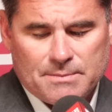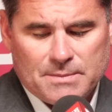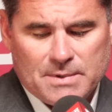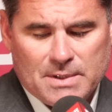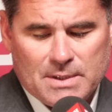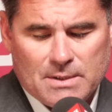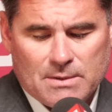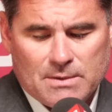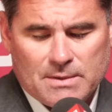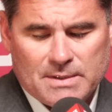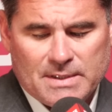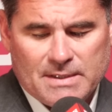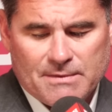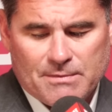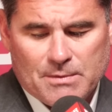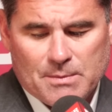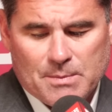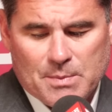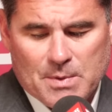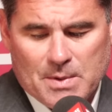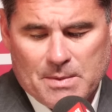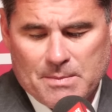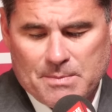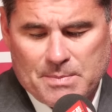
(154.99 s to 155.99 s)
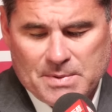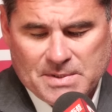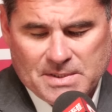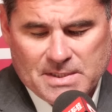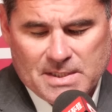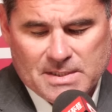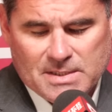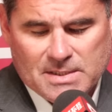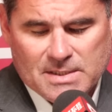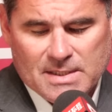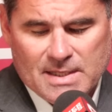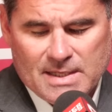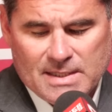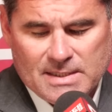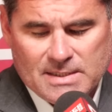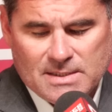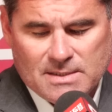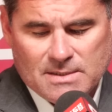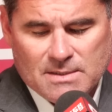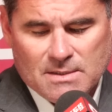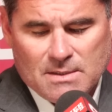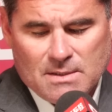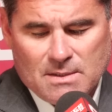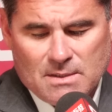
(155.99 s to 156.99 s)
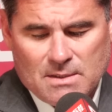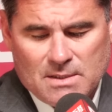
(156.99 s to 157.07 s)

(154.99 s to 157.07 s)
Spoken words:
you know, a different position that he's